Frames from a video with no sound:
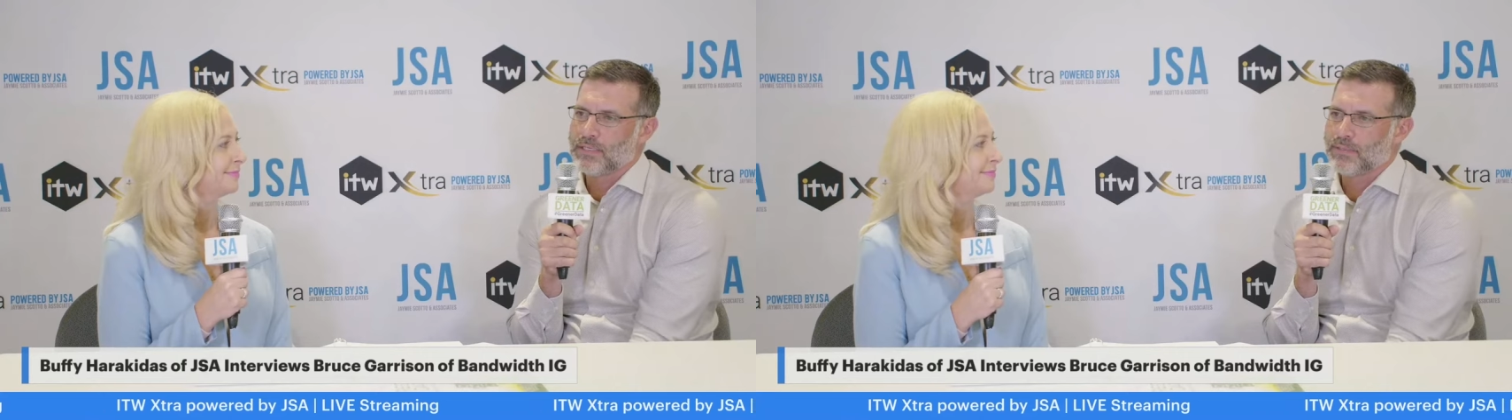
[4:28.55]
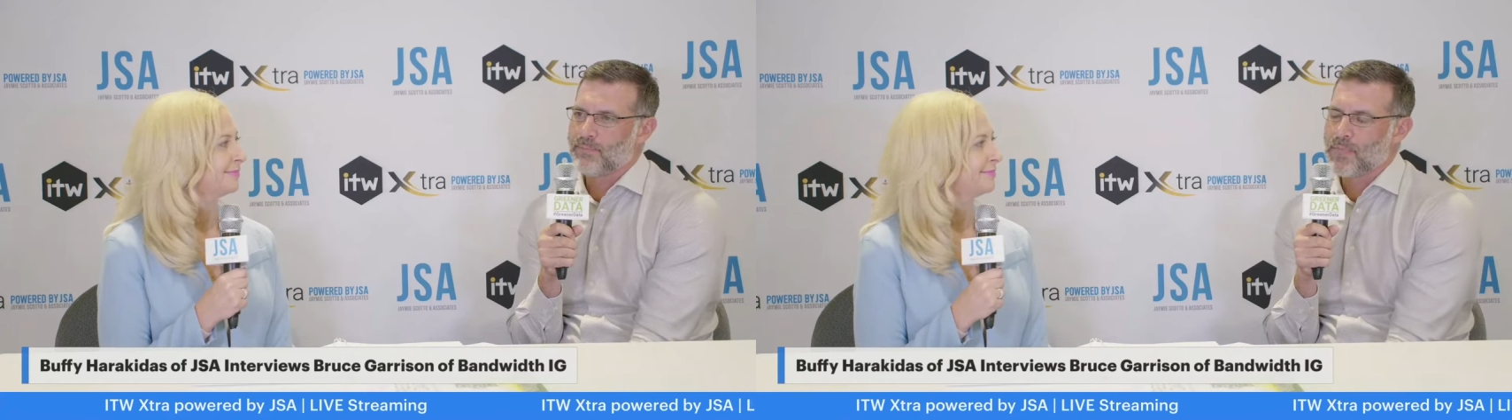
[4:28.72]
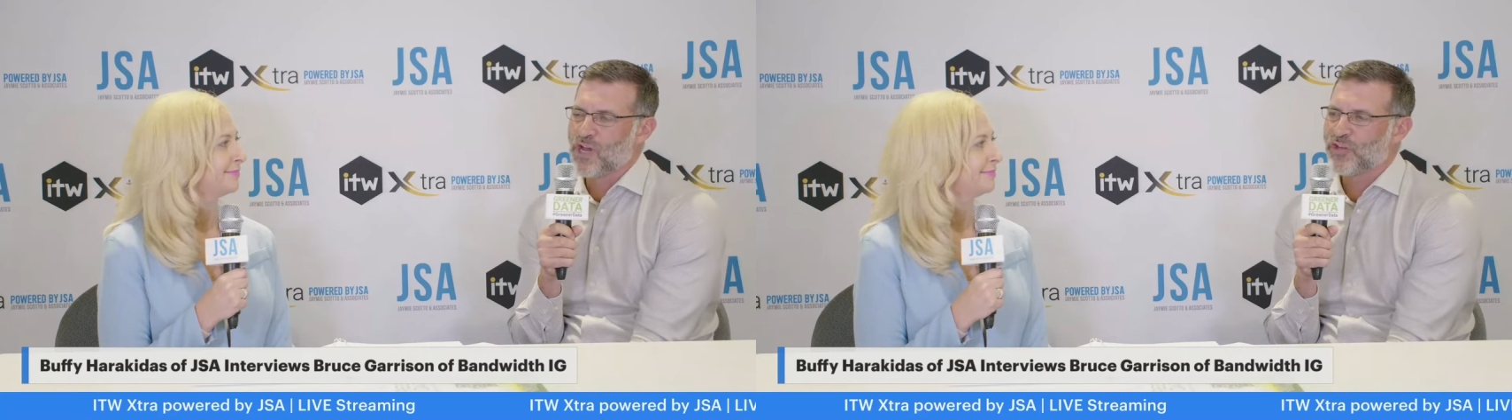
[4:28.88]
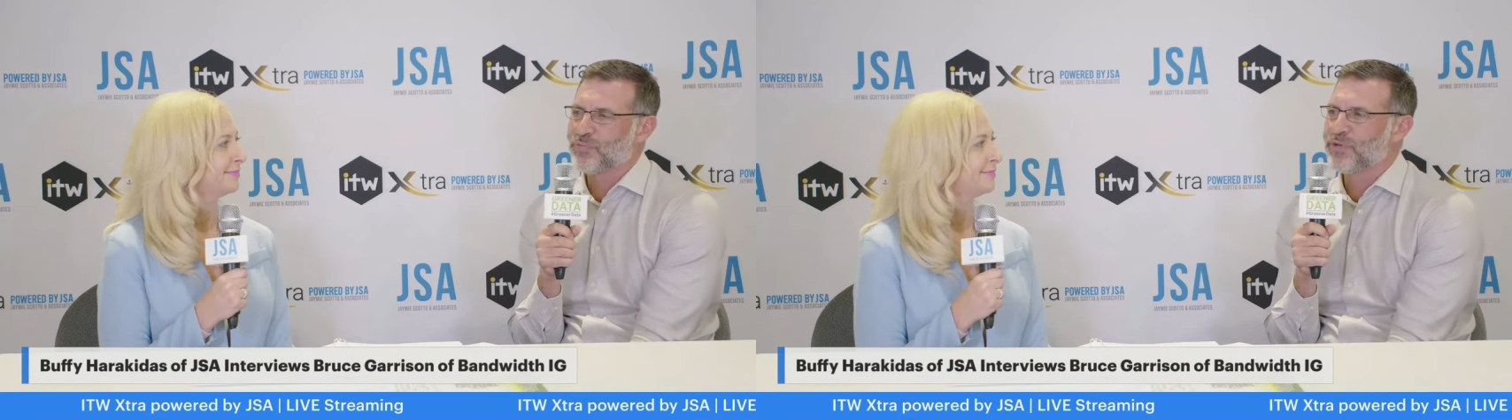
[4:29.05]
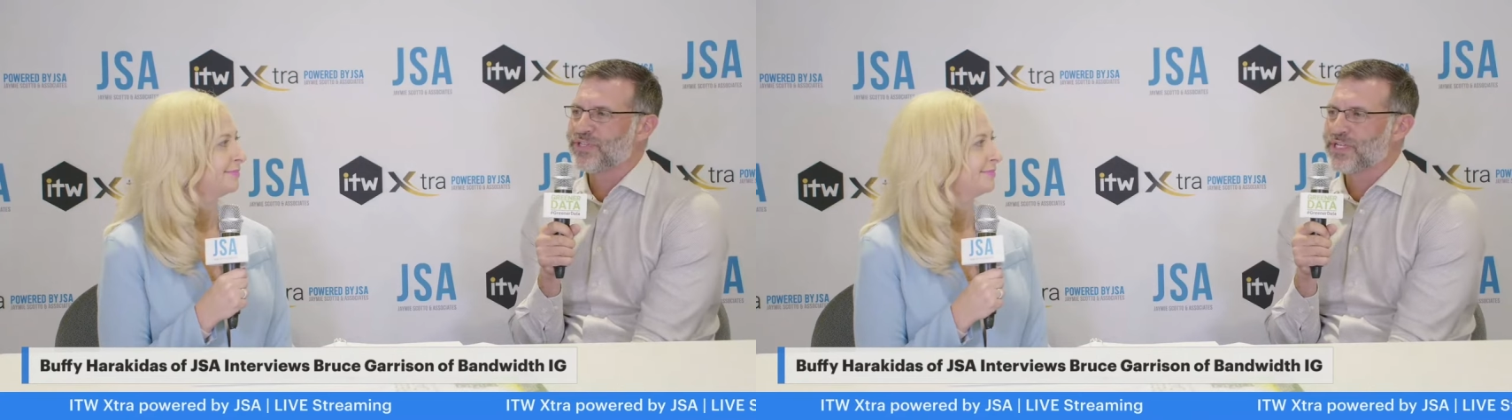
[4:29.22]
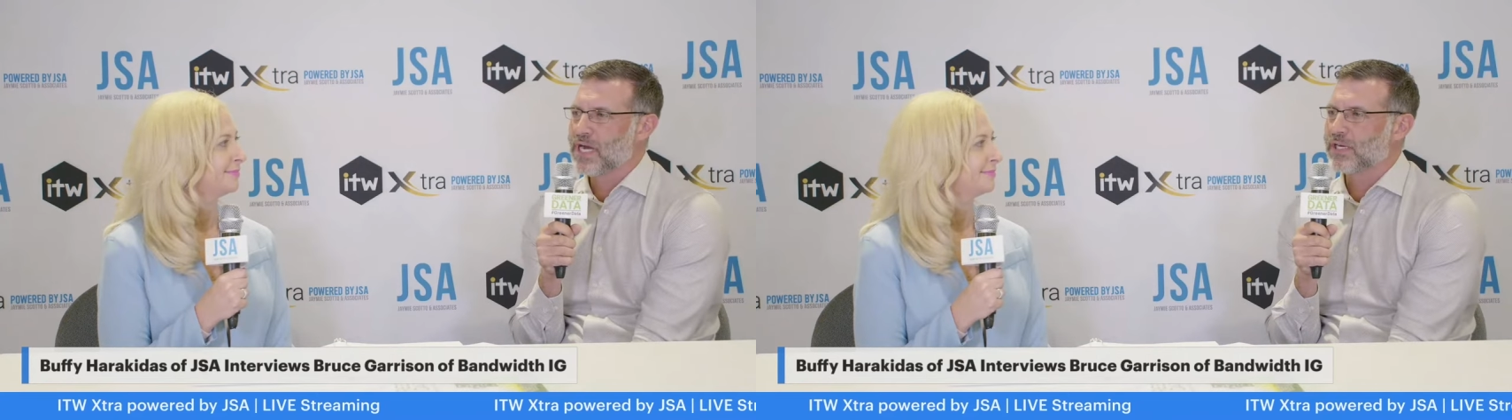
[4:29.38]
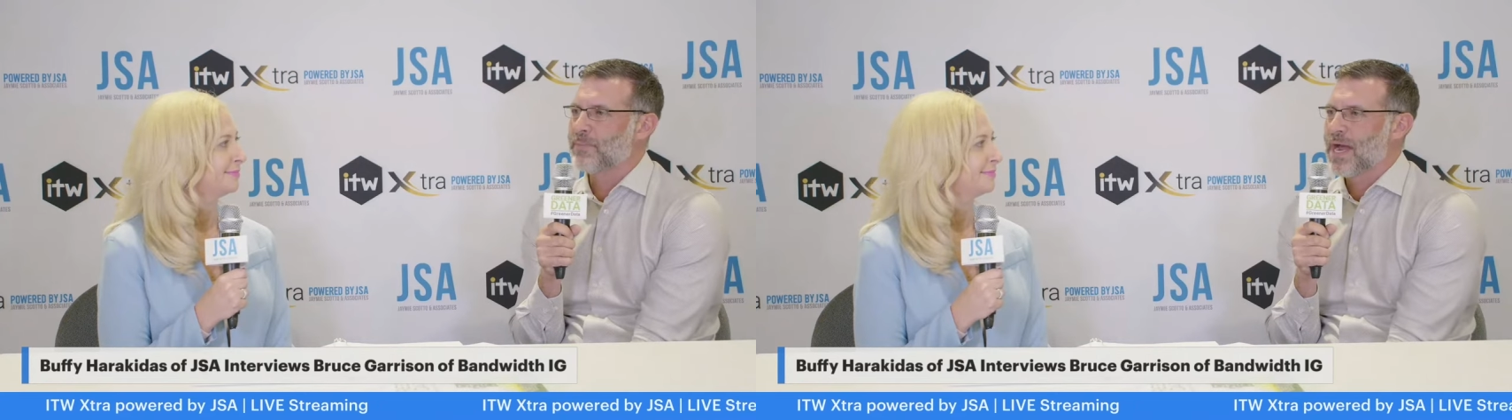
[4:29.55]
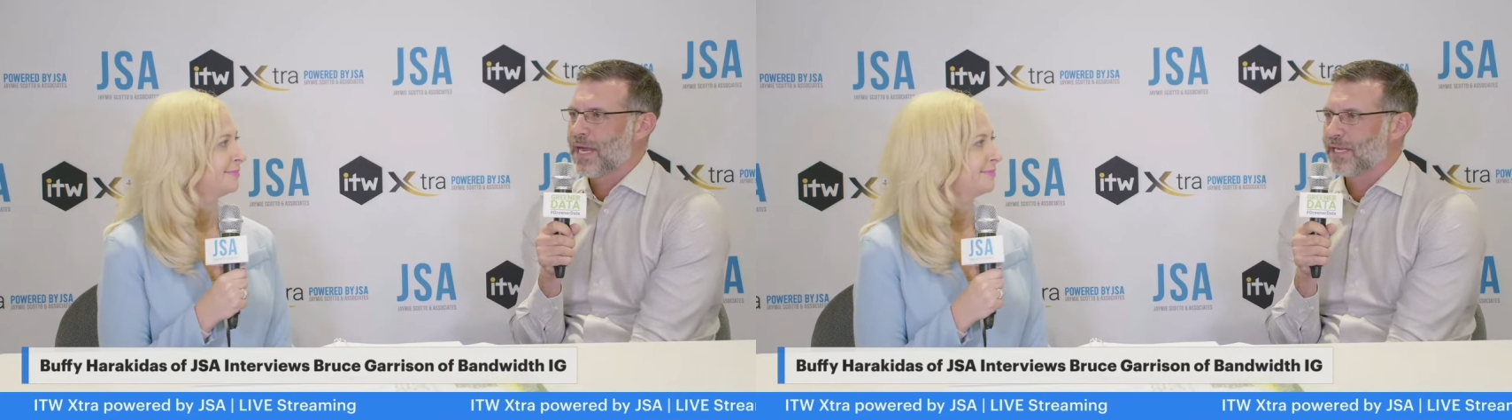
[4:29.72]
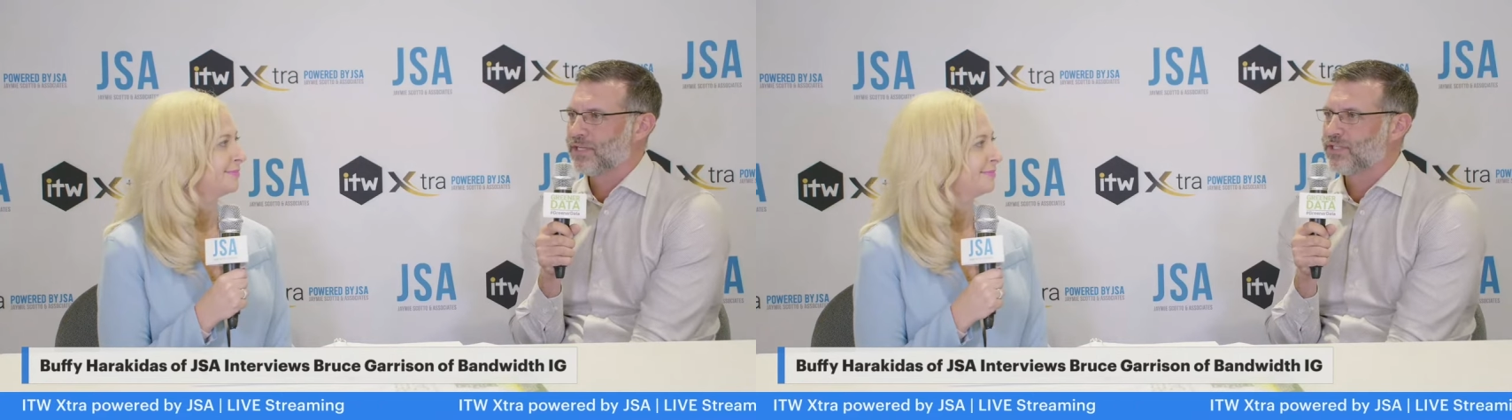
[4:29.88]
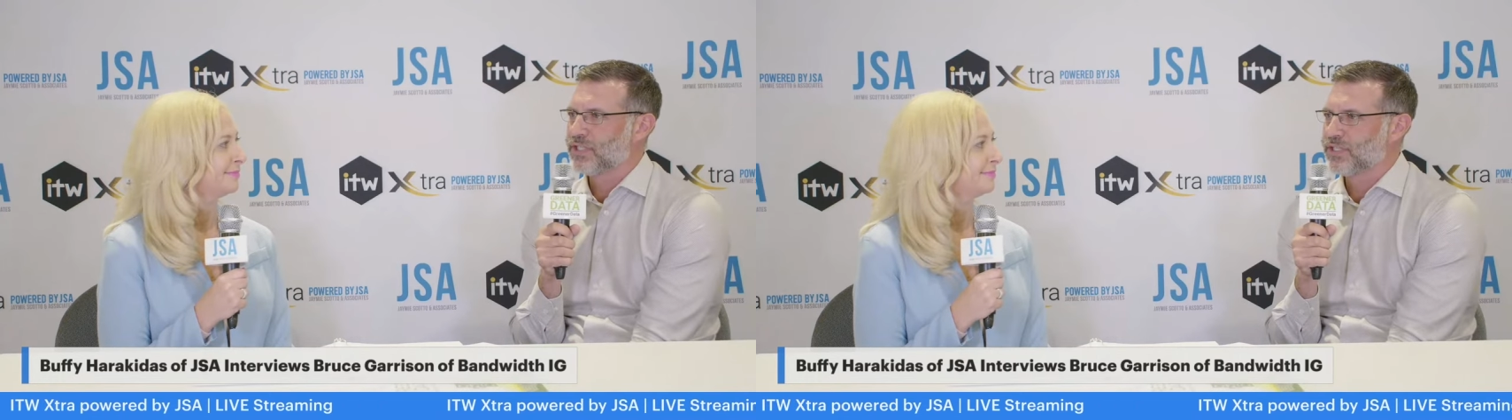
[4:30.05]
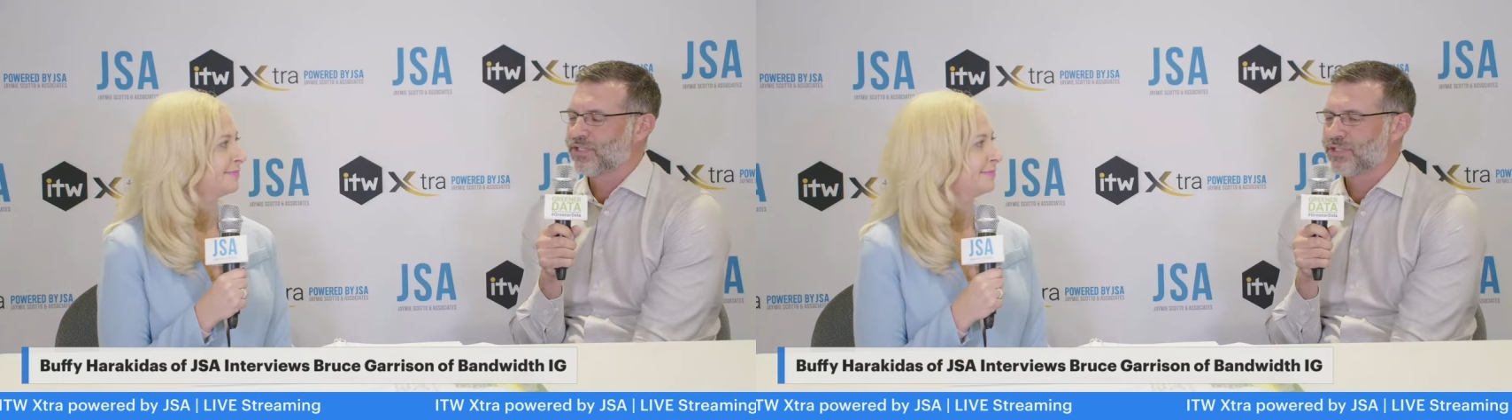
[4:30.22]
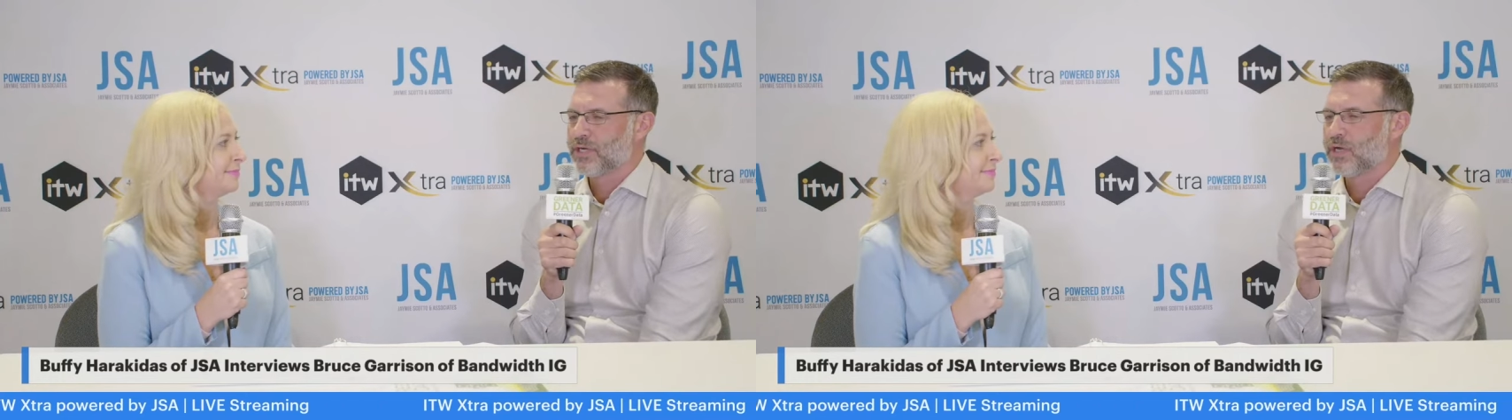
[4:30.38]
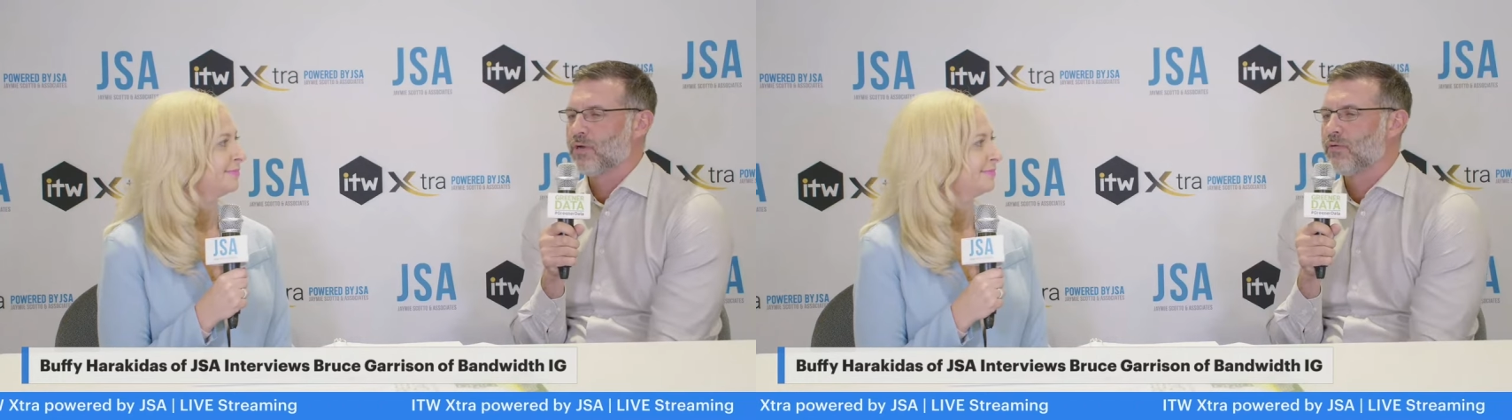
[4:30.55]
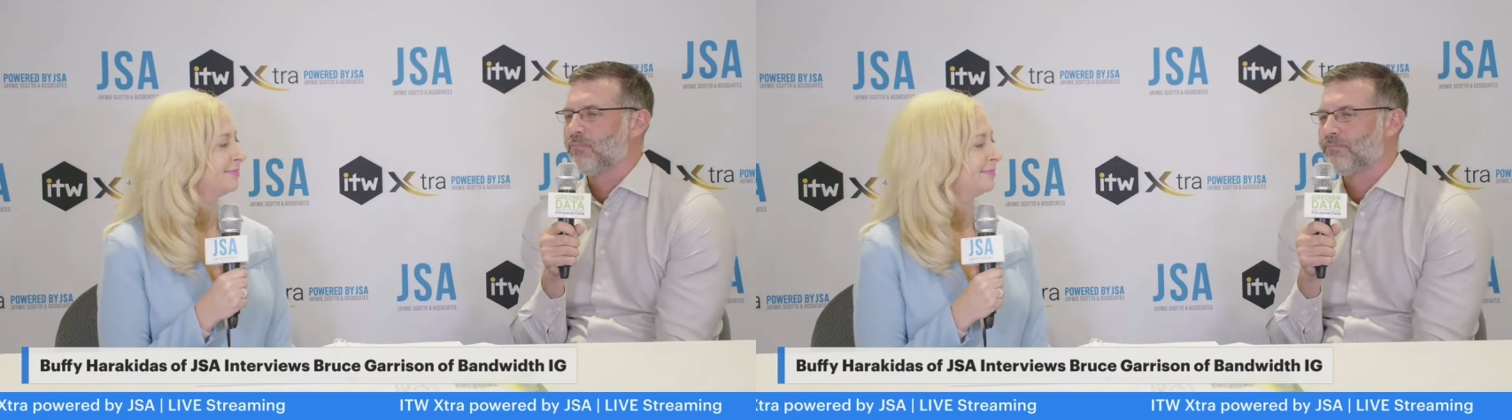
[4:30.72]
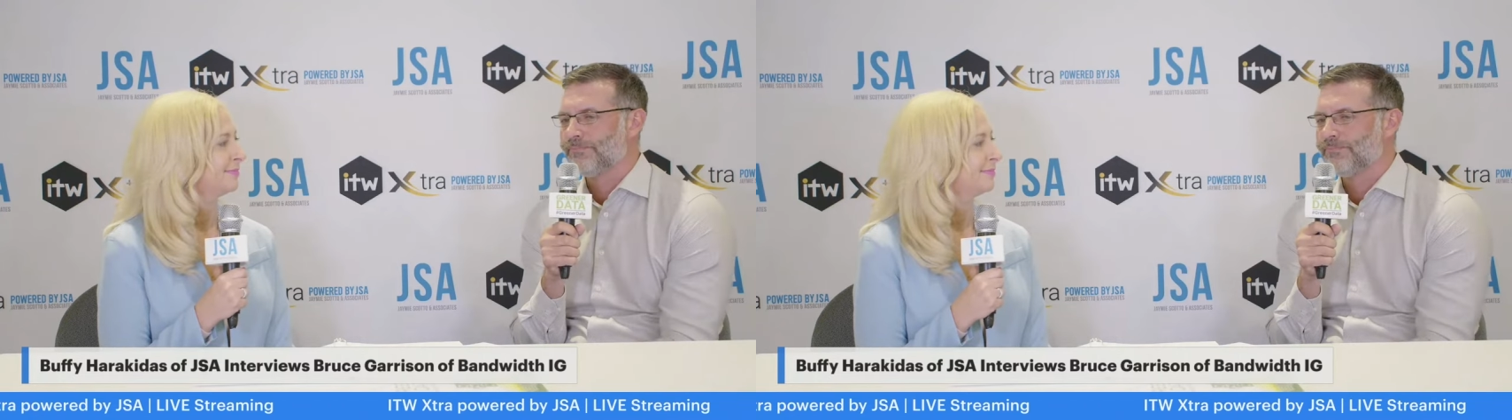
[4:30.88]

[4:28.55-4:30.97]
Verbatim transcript: multiple duct packages, so